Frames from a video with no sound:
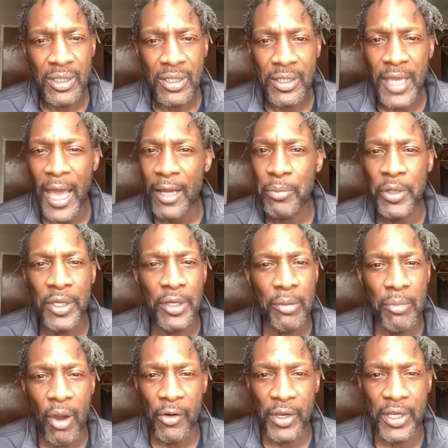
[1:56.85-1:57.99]
gotta be in
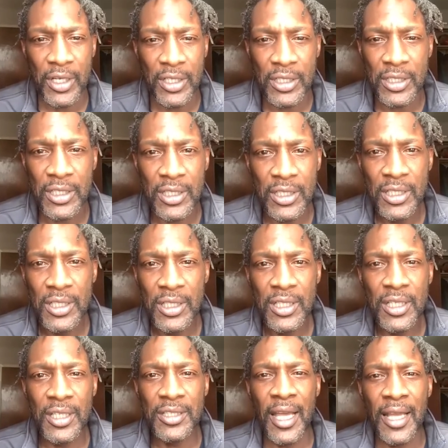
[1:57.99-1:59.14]
America.
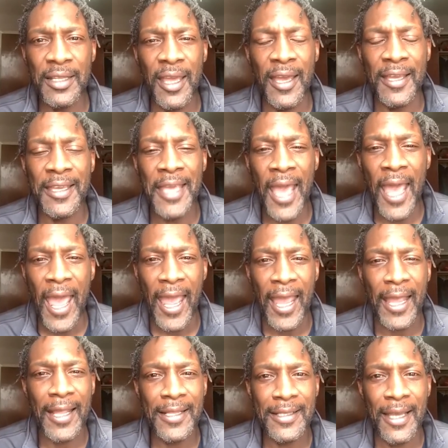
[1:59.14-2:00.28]
It's like they're a gang
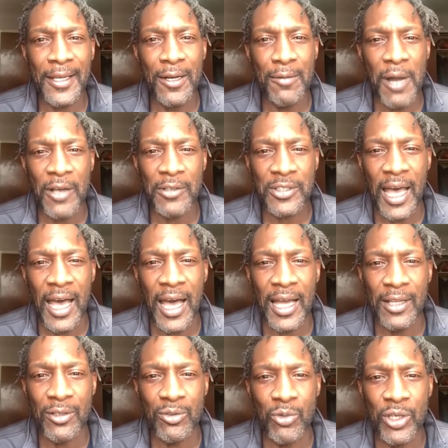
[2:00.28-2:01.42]
that come
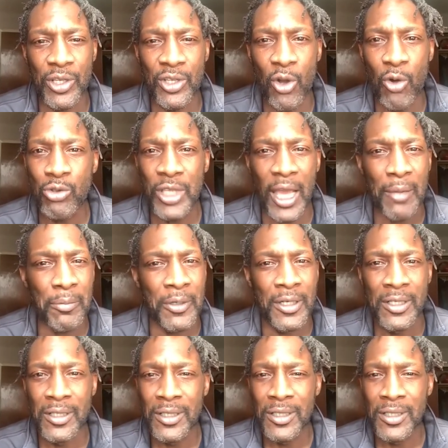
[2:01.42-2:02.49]
outside with no type of